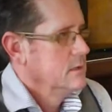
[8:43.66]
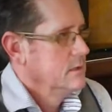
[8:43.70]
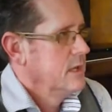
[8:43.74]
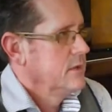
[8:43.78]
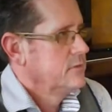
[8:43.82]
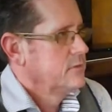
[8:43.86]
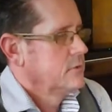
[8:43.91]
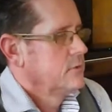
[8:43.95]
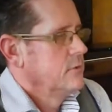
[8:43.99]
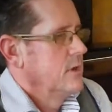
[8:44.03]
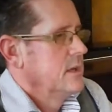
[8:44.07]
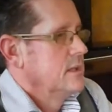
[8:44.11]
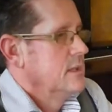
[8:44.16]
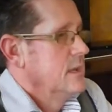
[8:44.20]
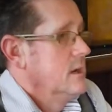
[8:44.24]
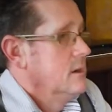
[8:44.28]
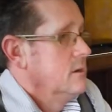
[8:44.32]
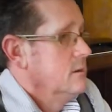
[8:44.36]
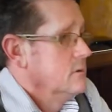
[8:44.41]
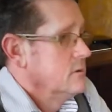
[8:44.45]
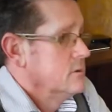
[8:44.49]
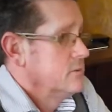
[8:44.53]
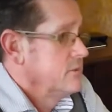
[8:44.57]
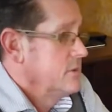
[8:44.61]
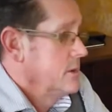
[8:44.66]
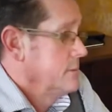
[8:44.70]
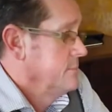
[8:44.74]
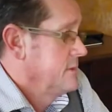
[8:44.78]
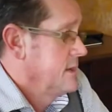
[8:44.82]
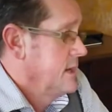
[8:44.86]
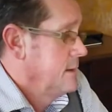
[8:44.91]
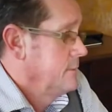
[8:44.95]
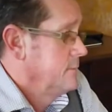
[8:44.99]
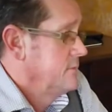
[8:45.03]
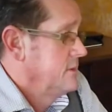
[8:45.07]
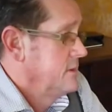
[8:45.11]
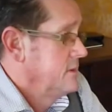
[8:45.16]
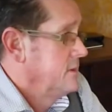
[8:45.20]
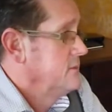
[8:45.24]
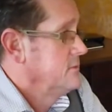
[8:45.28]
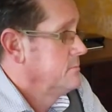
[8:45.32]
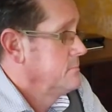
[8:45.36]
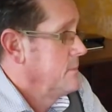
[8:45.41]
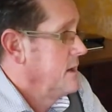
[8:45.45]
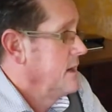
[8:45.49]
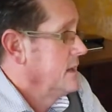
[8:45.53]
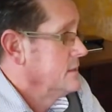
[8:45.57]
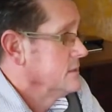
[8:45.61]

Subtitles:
That's correct. Now, sometimes it is my